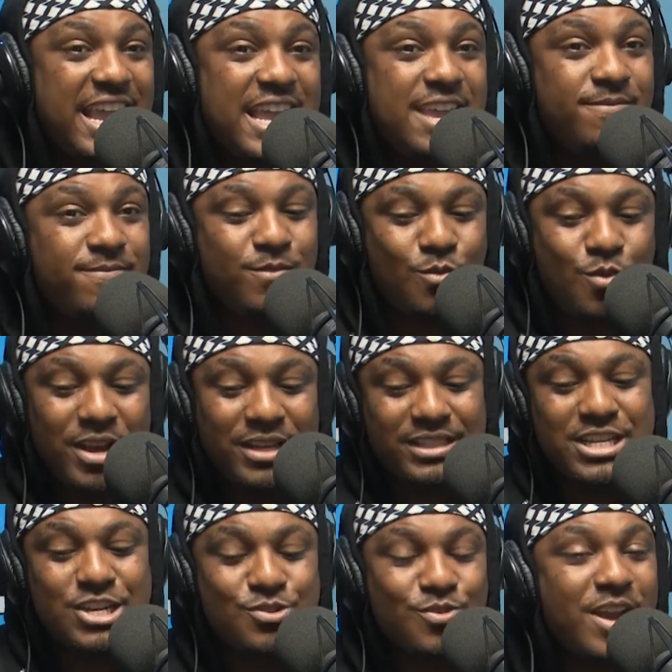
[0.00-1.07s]
if
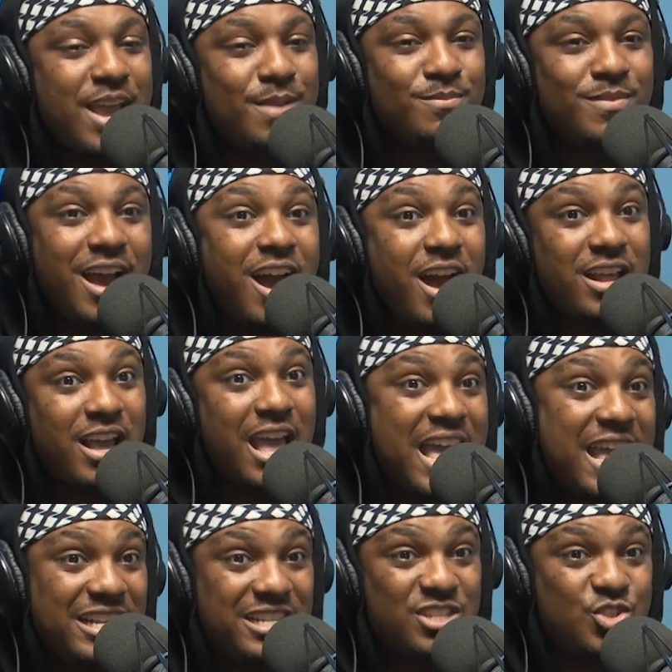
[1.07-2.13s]
Cryme had
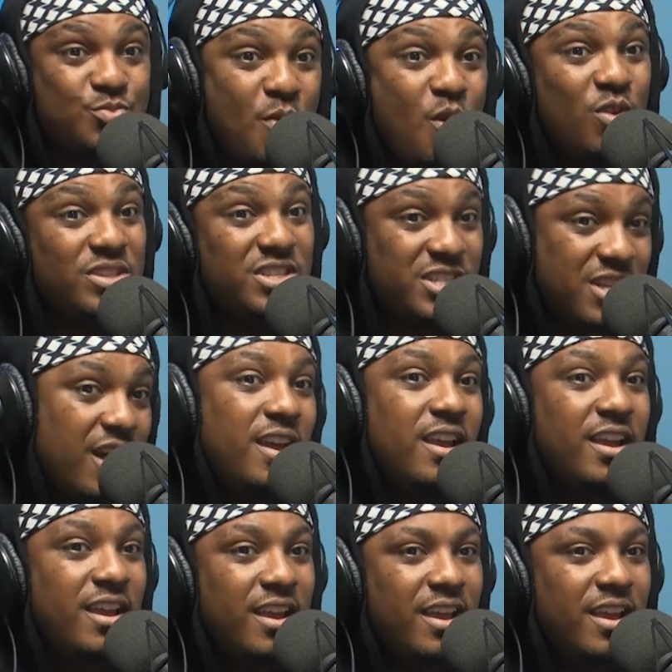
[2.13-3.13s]
a sponsor,